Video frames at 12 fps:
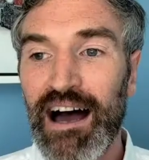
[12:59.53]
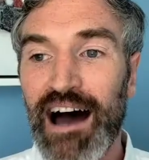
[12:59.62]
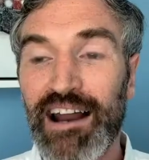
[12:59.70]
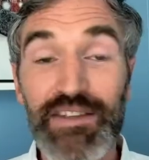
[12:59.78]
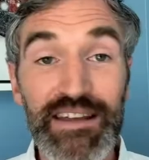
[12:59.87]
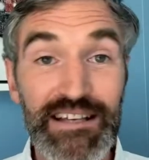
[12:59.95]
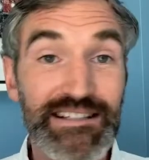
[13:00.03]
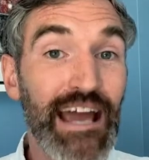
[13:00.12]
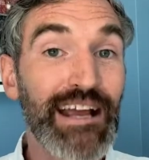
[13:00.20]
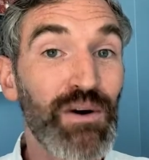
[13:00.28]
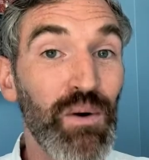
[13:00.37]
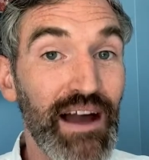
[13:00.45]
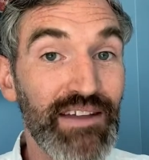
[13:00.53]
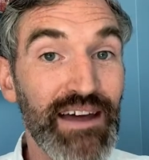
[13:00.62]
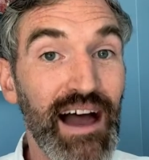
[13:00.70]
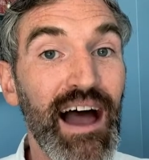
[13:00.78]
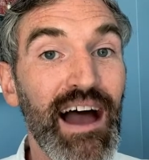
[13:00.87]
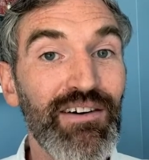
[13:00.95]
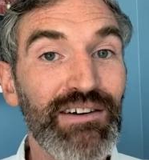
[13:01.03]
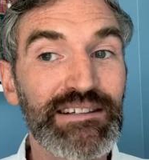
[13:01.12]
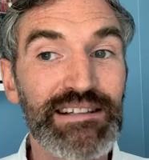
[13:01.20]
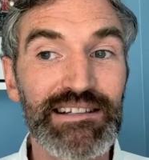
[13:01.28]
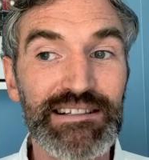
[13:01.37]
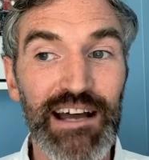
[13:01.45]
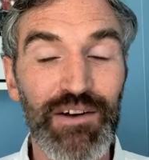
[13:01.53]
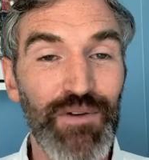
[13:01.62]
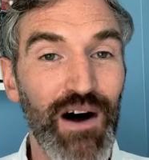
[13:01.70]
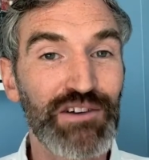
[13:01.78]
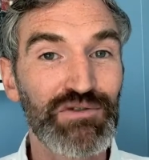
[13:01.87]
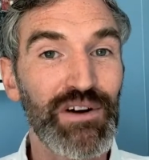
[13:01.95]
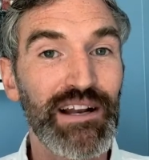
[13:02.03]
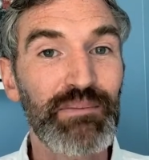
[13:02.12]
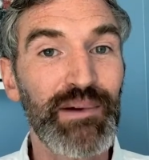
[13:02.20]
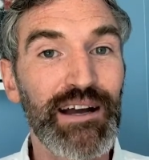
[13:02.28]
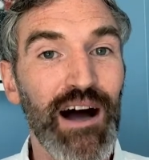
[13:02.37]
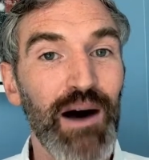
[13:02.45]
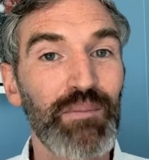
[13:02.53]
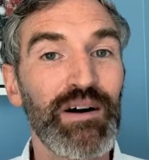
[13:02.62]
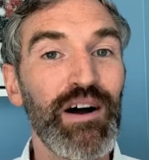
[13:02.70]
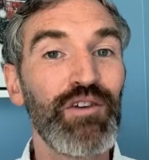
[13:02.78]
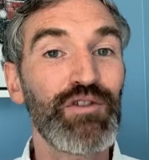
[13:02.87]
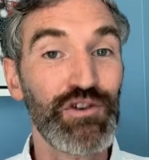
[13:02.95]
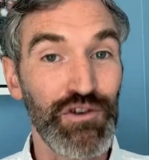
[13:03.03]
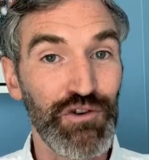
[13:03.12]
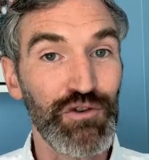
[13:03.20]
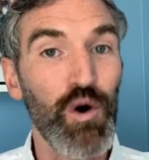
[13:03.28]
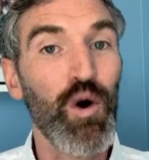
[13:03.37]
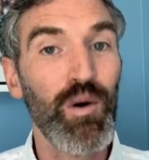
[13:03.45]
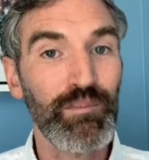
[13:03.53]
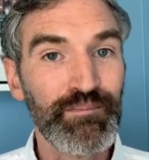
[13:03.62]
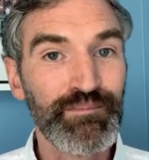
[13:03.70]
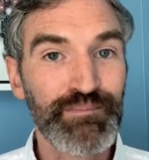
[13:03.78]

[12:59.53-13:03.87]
And I think the takeaway there is that Settify has really become the new norm,